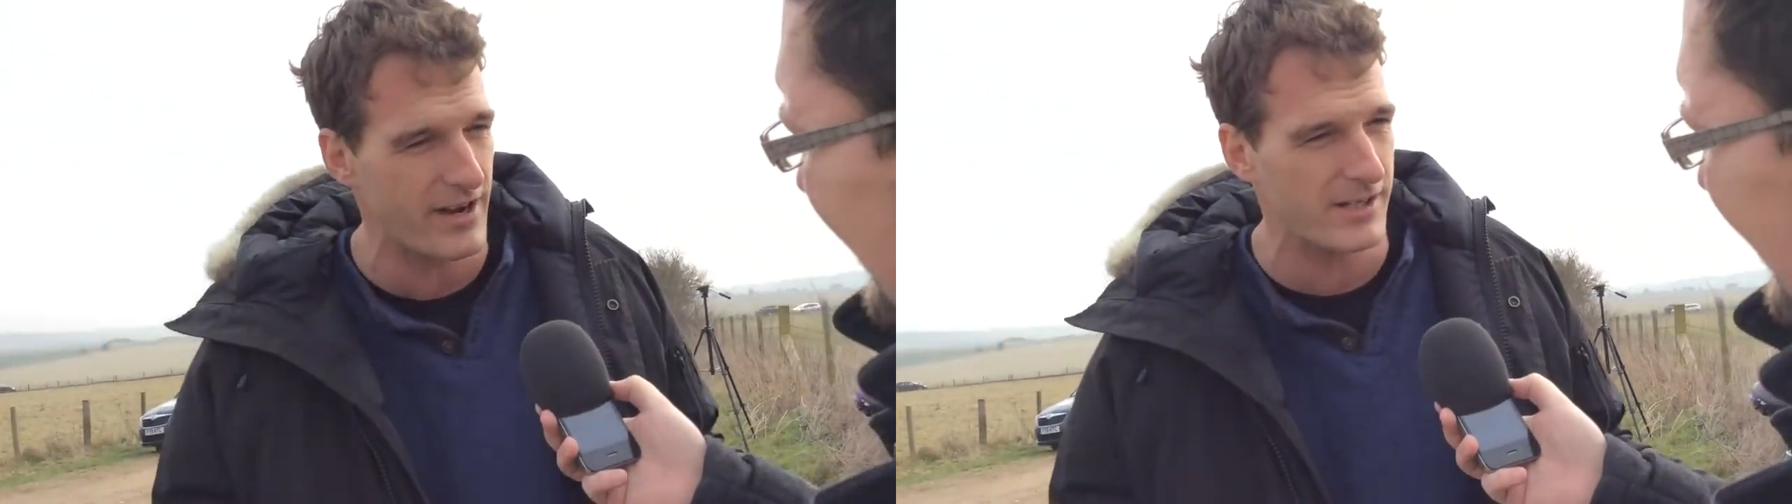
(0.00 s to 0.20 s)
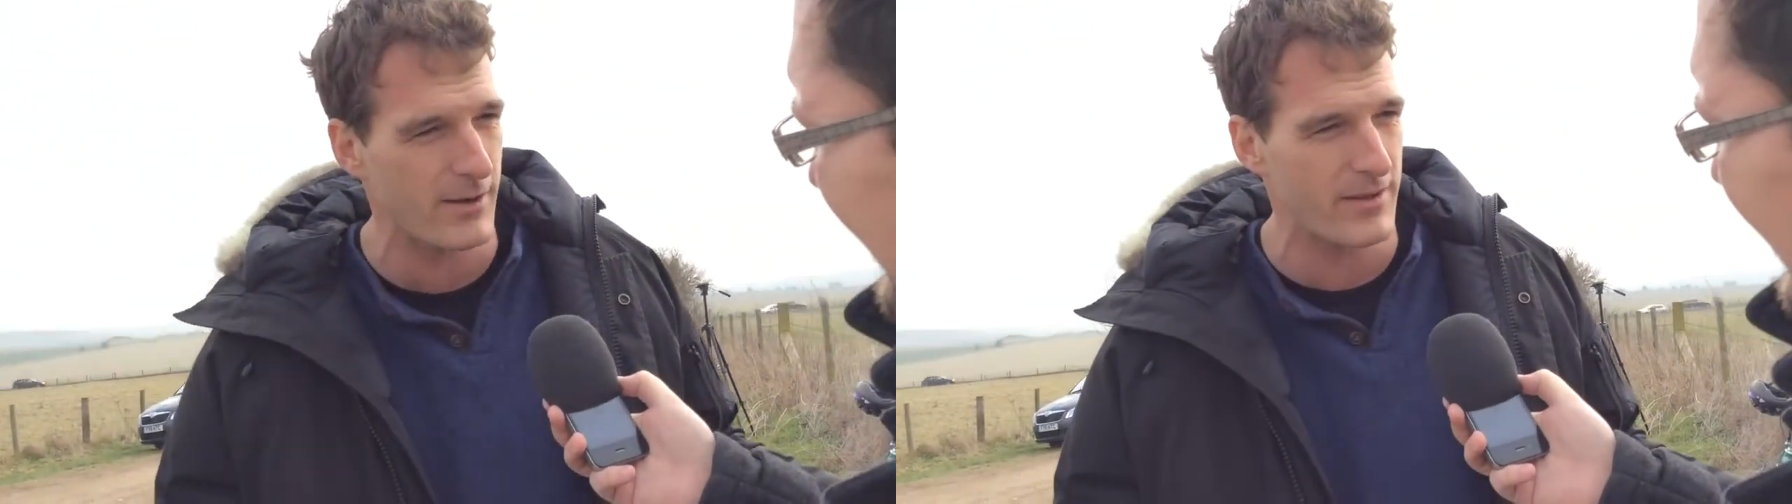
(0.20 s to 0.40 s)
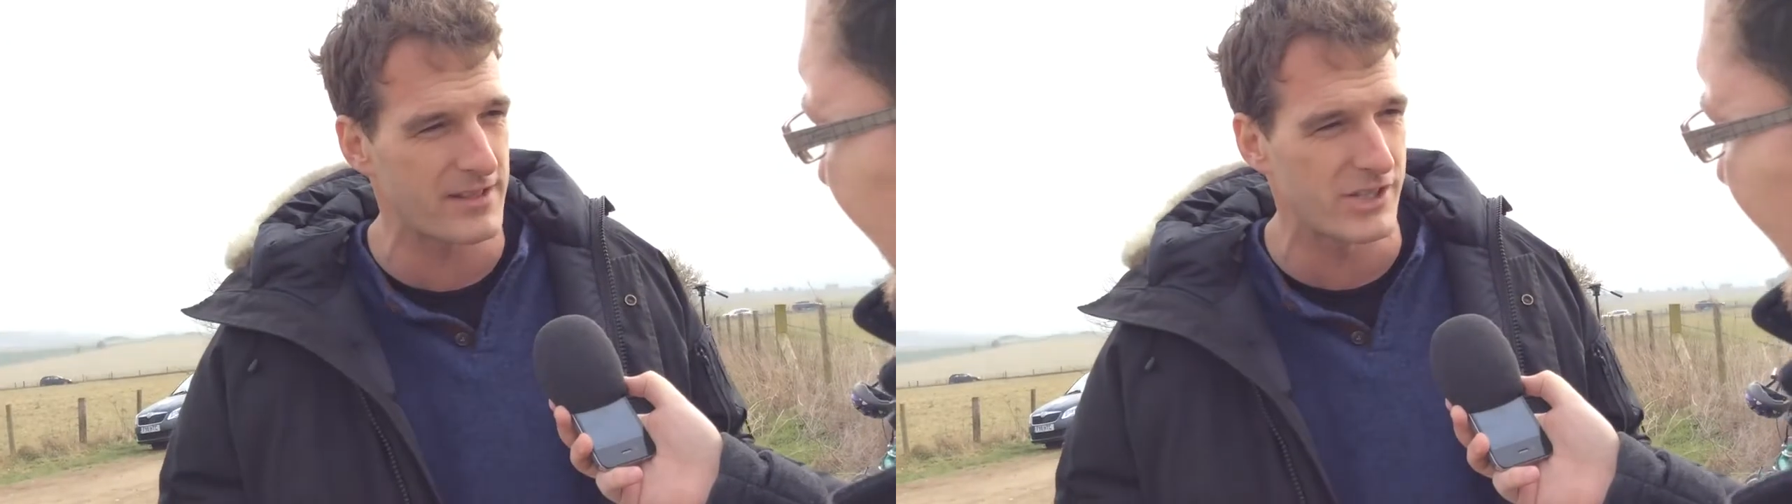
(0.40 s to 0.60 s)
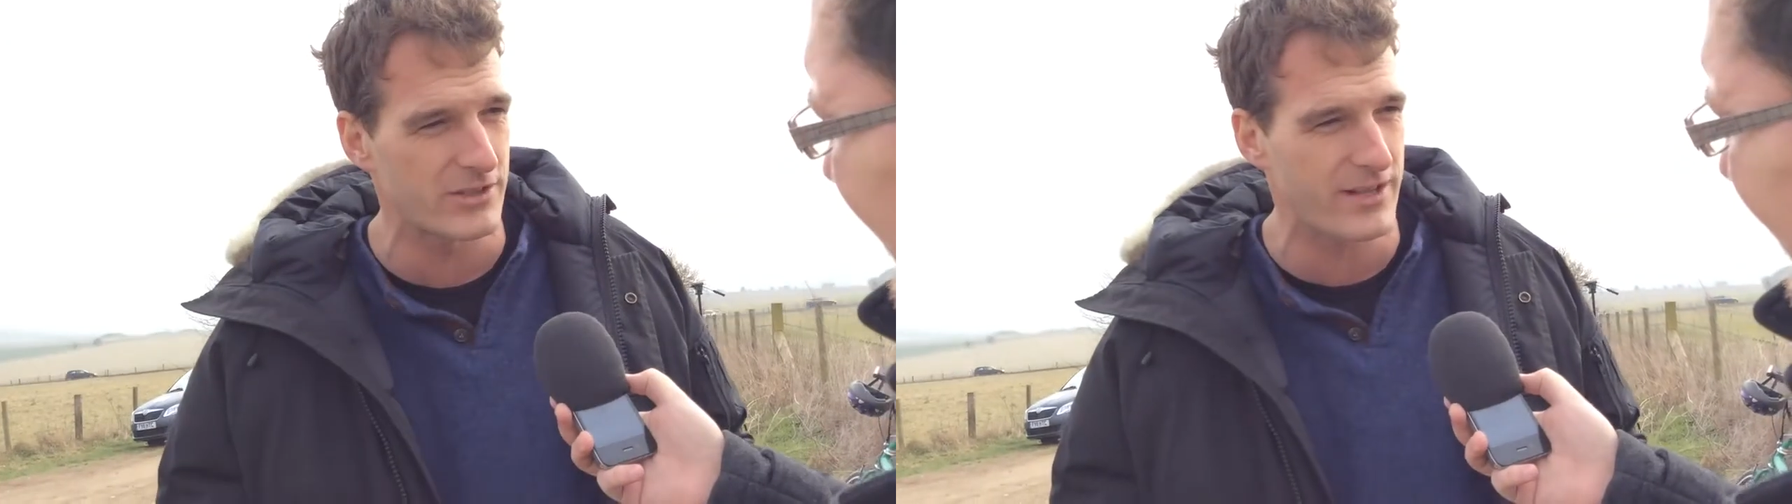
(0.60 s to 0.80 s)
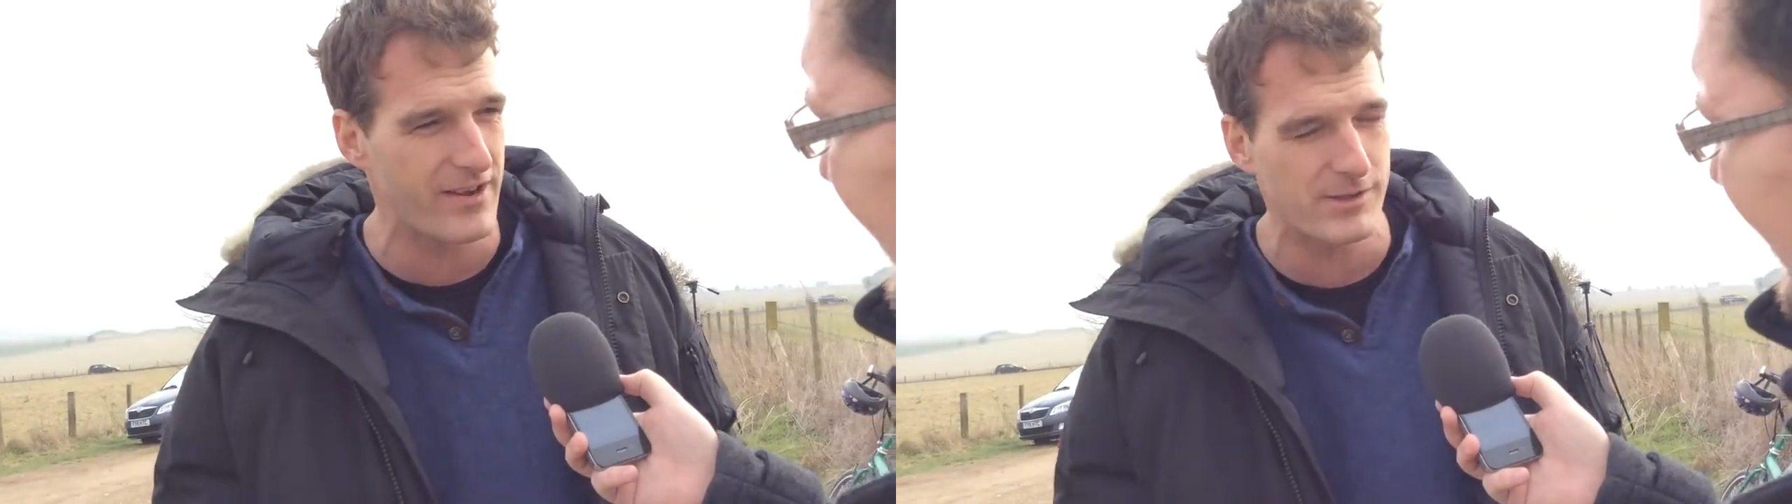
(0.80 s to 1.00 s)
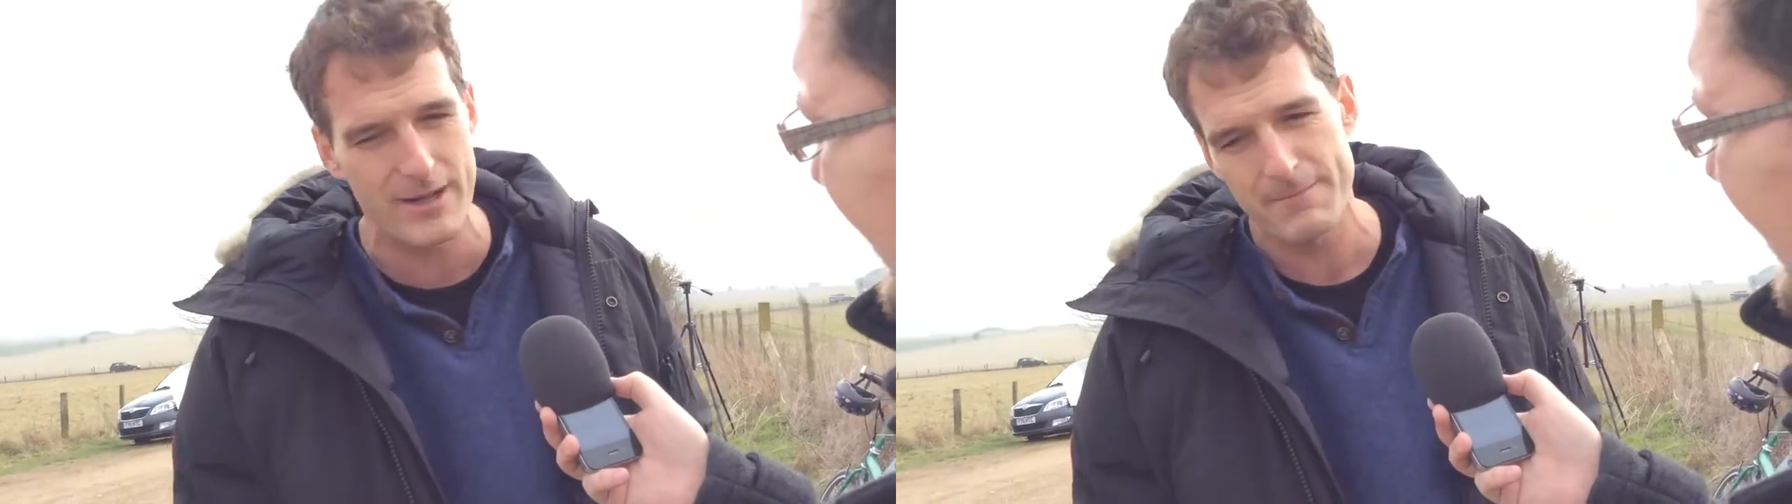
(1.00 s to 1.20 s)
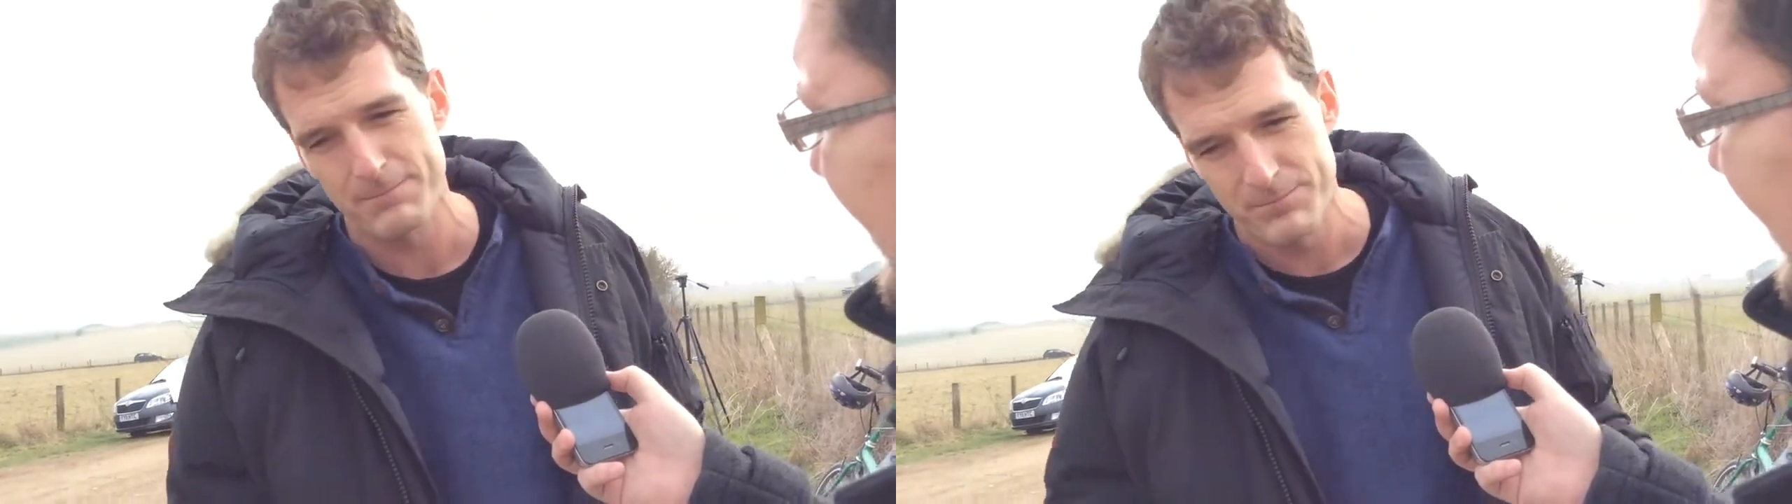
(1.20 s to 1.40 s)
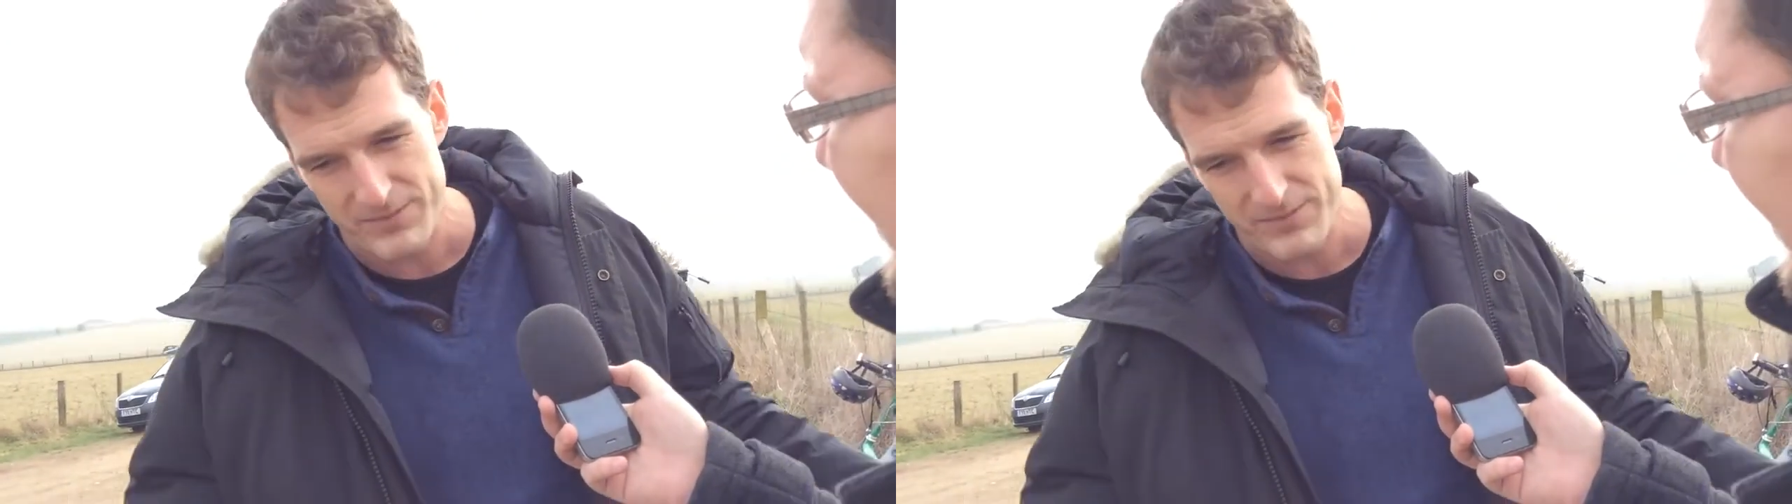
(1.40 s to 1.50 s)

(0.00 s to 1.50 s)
carriageway rather than dual carriageway,